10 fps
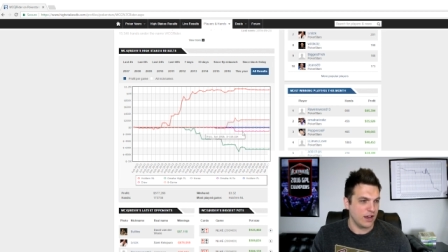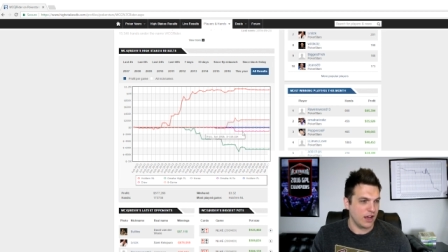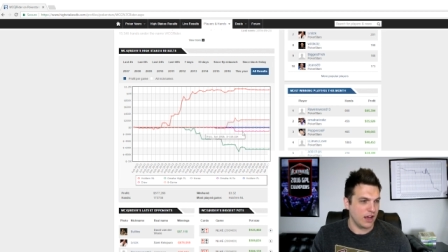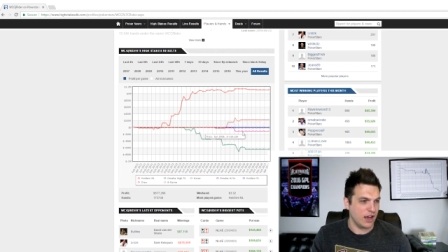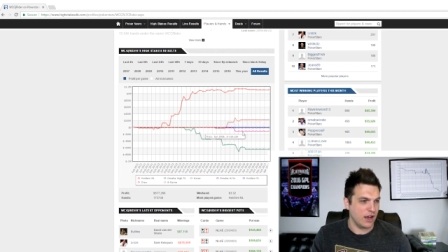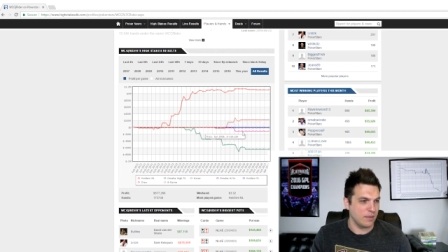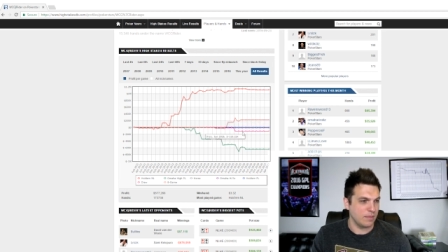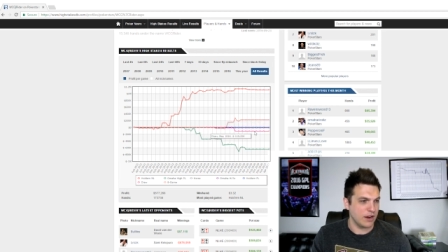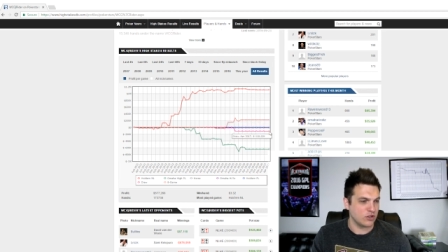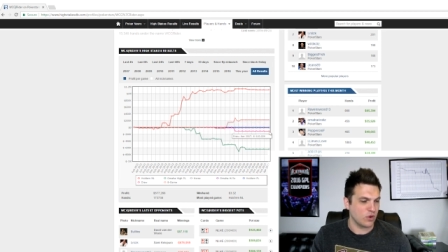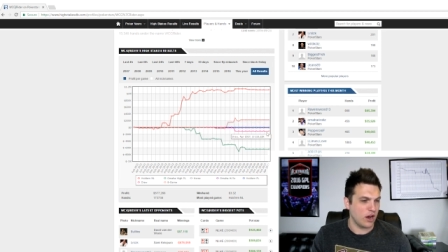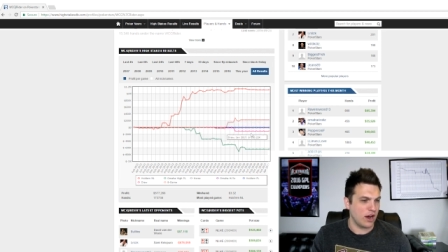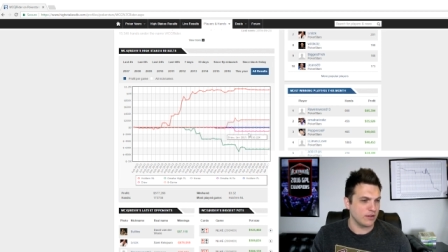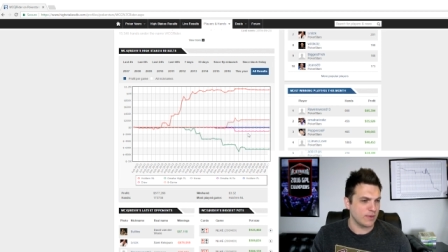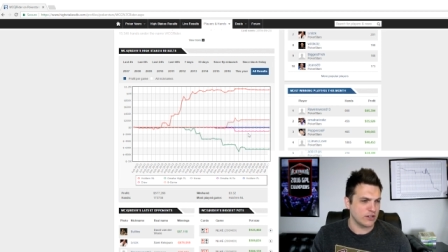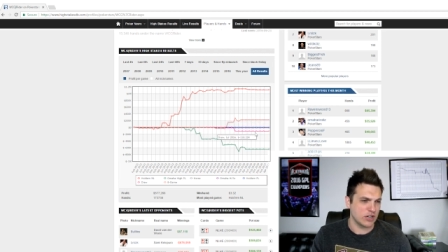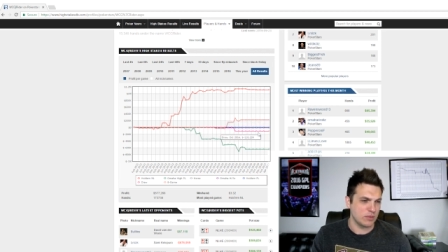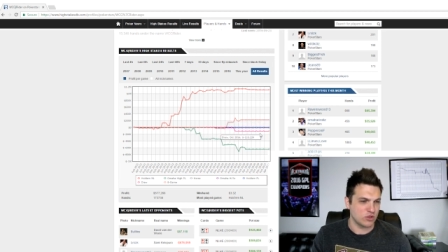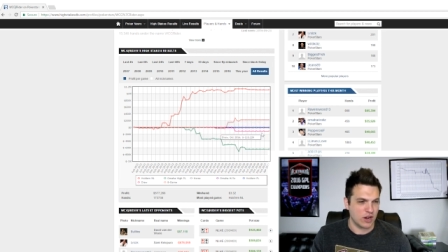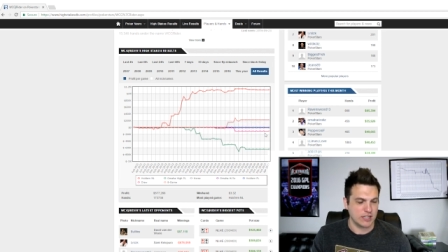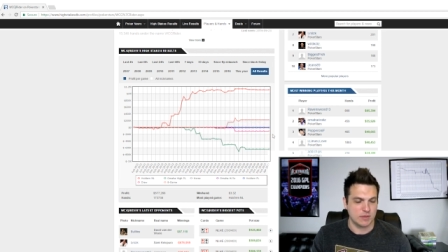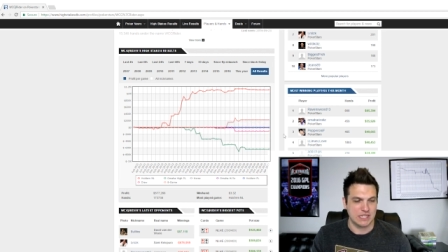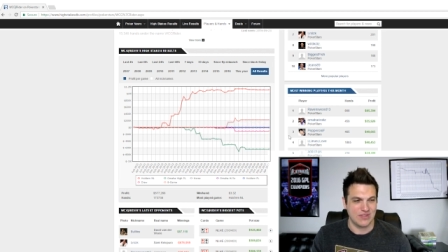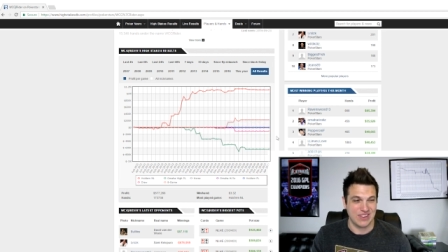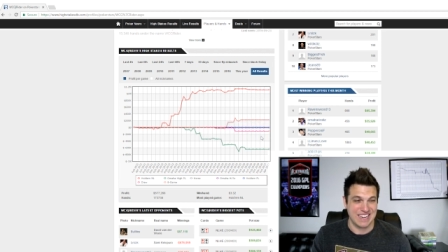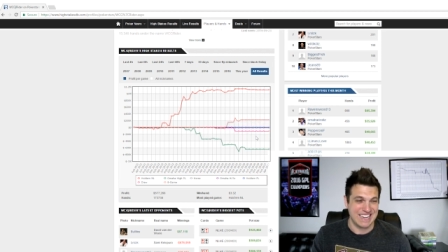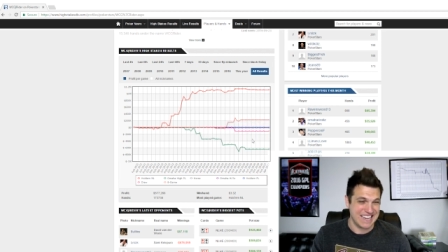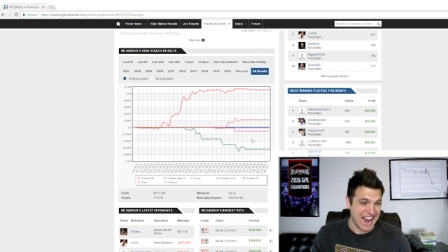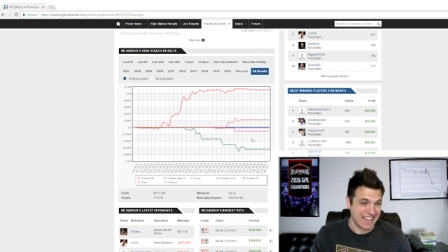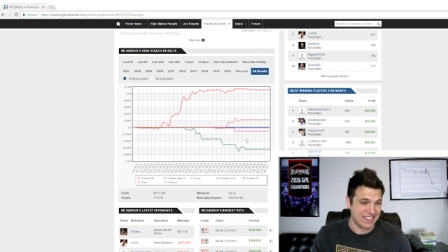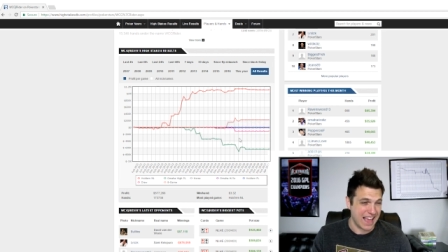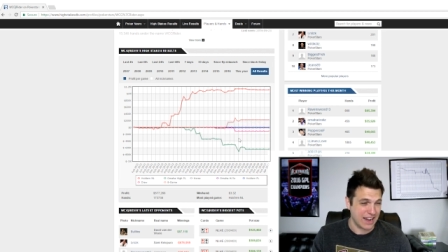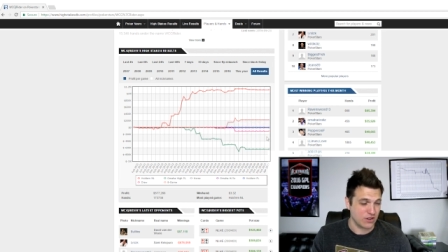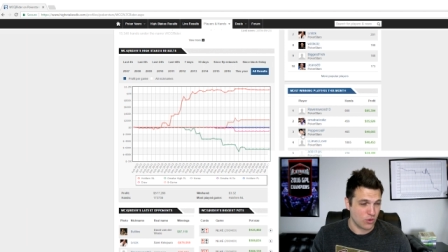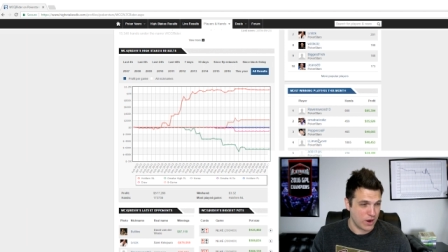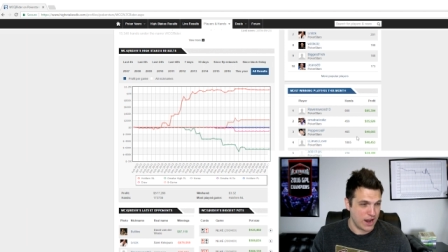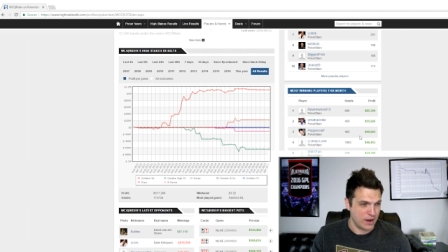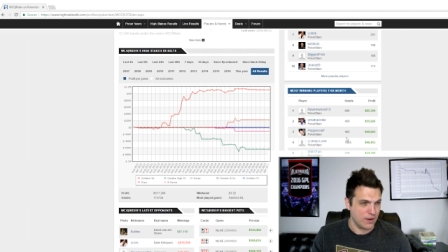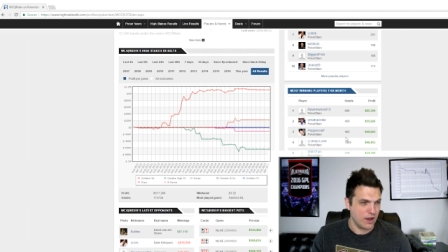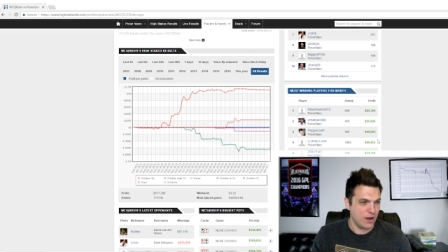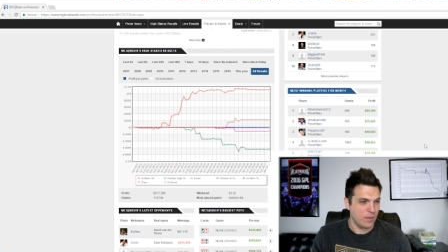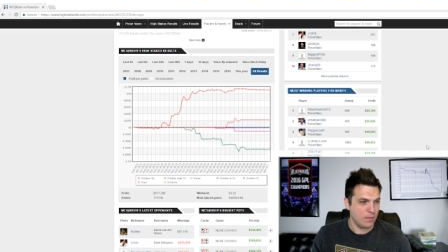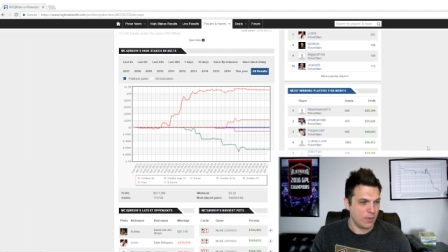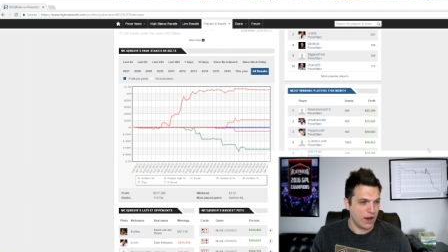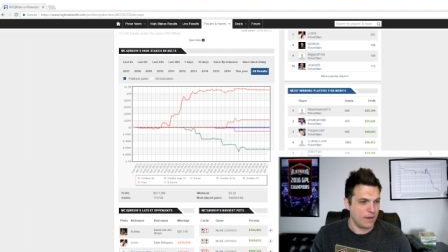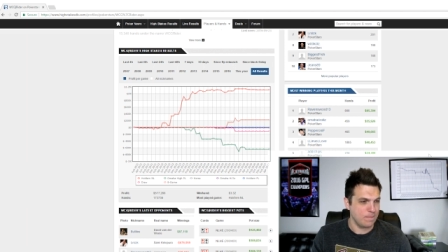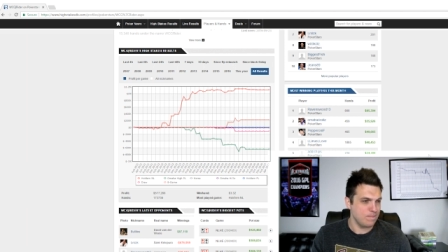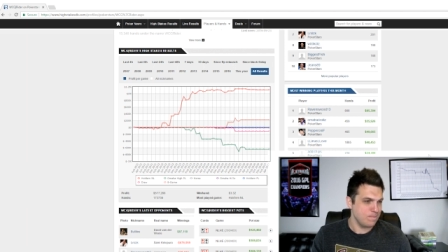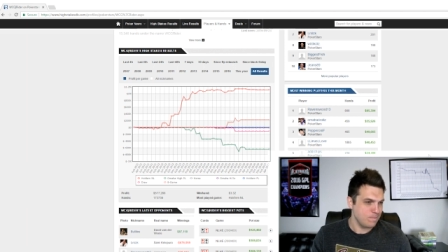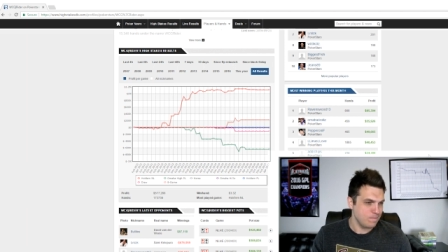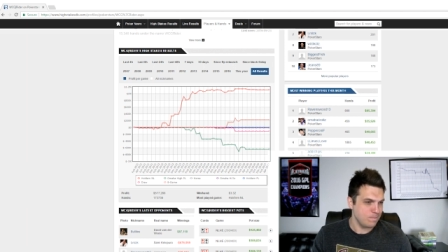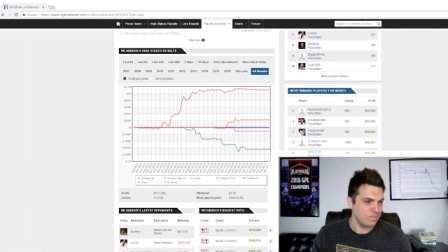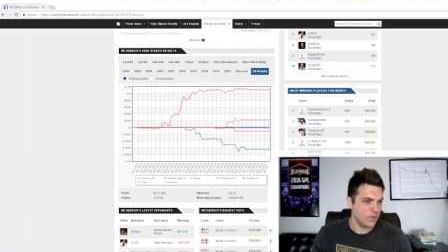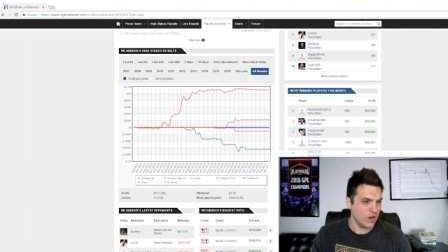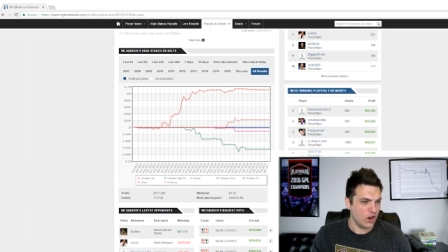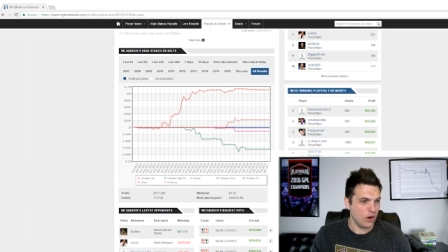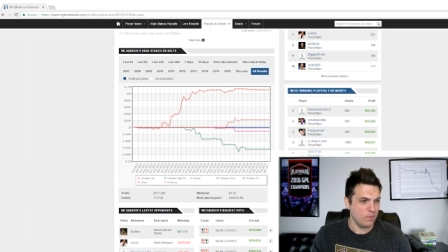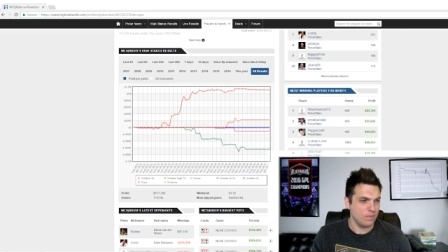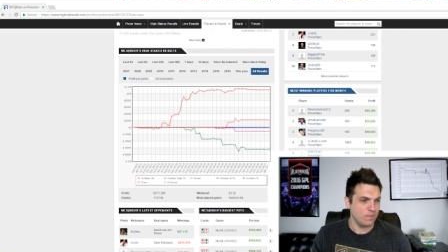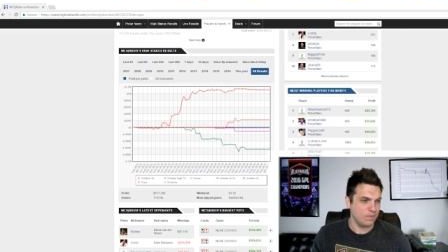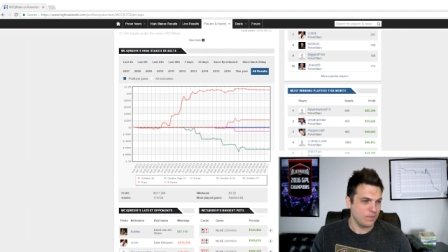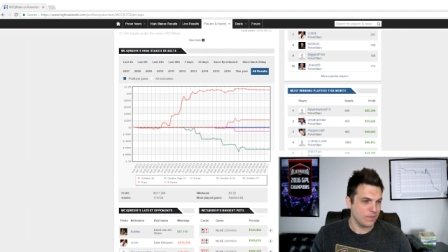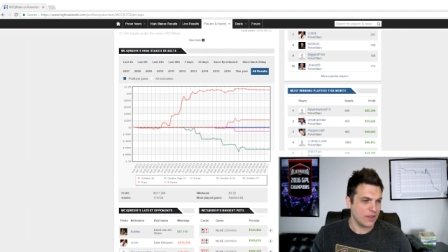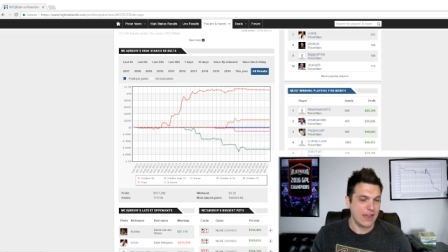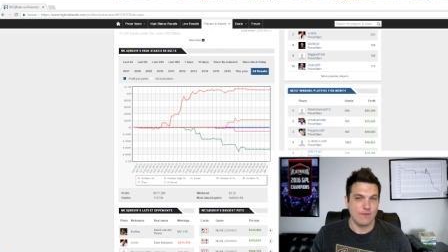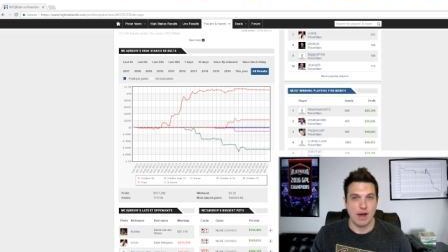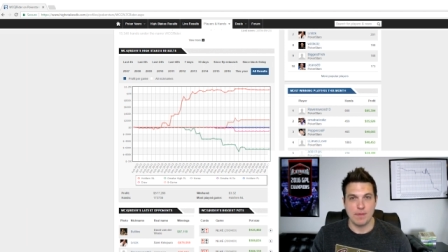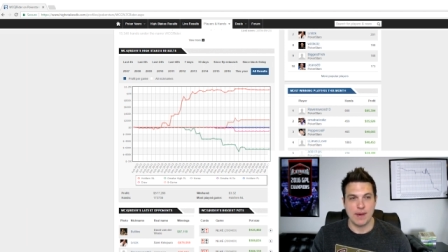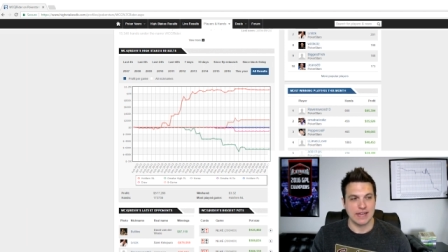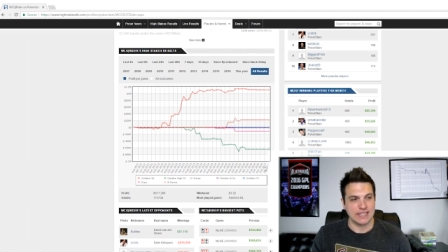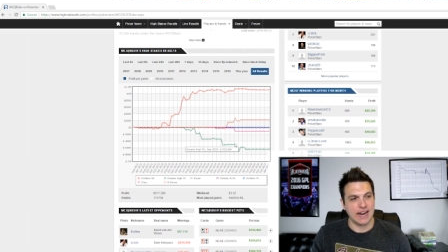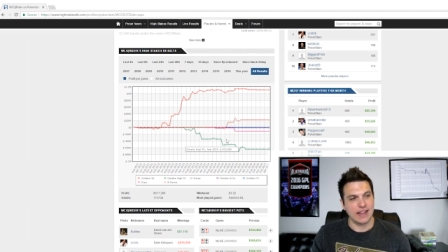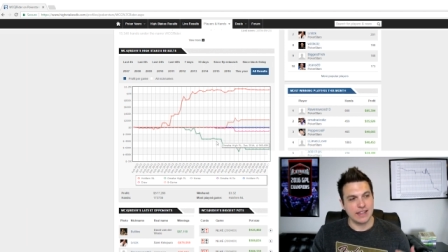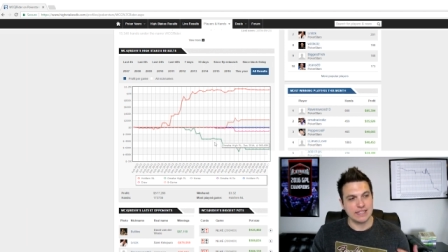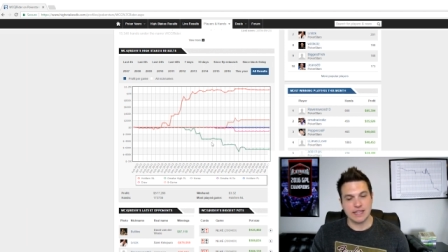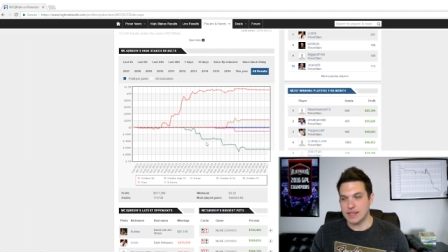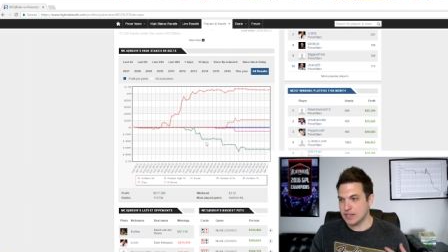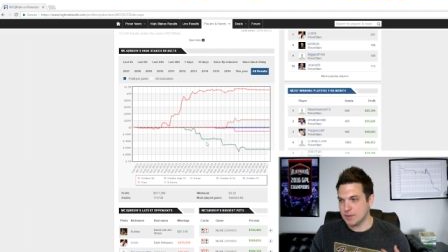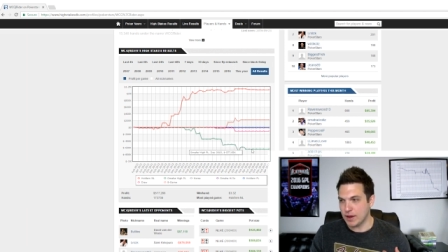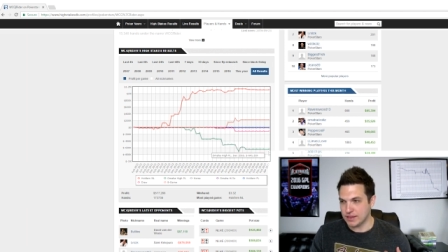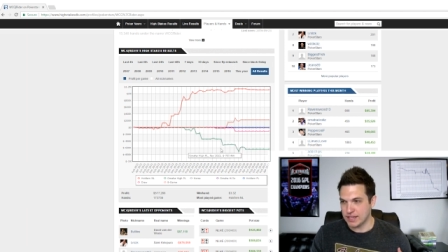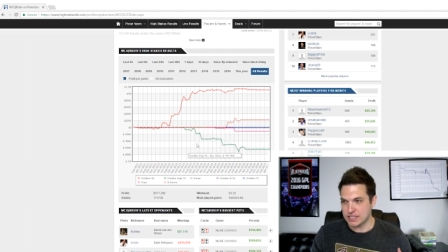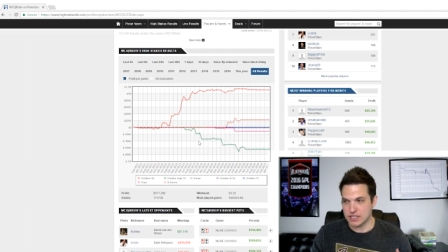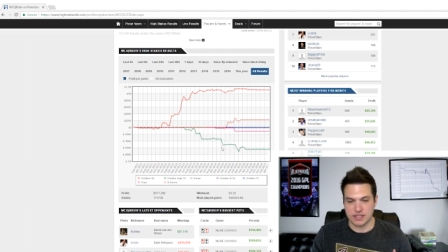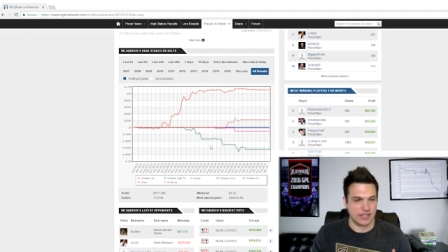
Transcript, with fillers: My draw, my triple draw specifically, not that great. But, you know, gave my best, and at least the thing is about this